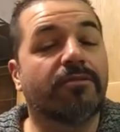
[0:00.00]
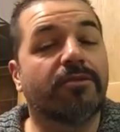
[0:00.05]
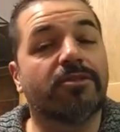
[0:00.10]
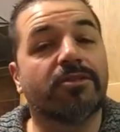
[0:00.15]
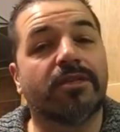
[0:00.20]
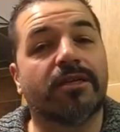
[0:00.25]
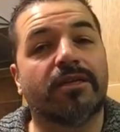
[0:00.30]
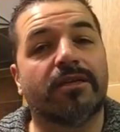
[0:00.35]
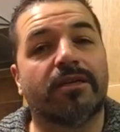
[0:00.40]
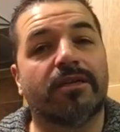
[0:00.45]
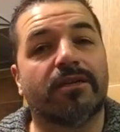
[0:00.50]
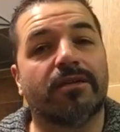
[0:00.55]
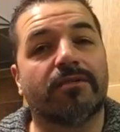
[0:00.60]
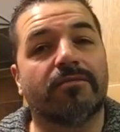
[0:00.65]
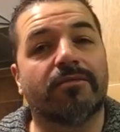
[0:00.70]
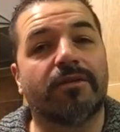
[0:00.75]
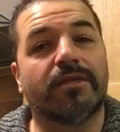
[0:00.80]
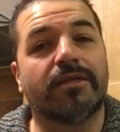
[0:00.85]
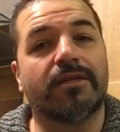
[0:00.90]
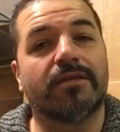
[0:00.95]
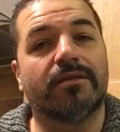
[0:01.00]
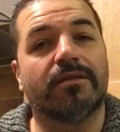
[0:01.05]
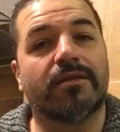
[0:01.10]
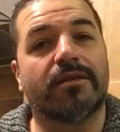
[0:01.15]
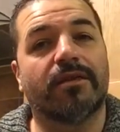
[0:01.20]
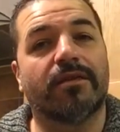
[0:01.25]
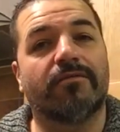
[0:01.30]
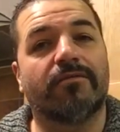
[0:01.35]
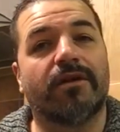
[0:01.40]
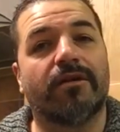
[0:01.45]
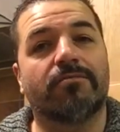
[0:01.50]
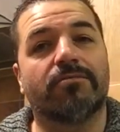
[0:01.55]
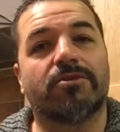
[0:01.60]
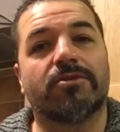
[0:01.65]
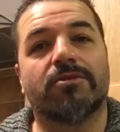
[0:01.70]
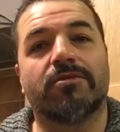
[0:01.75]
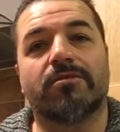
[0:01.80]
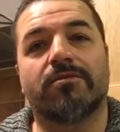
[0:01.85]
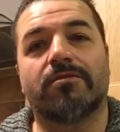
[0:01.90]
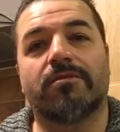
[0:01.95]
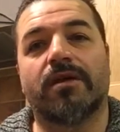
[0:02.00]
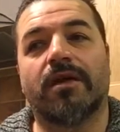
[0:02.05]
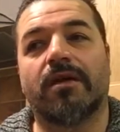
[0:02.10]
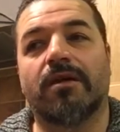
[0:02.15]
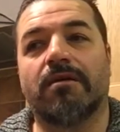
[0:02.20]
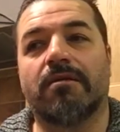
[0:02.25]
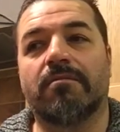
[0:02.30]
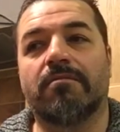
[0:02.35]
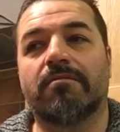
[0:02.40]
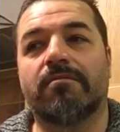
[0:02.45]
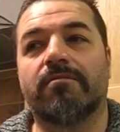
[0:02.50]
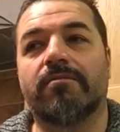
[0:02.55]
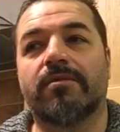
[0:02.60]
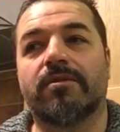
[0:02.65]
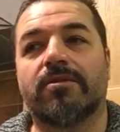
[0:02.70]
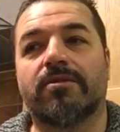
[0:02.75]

which didn't we didn't give up till um,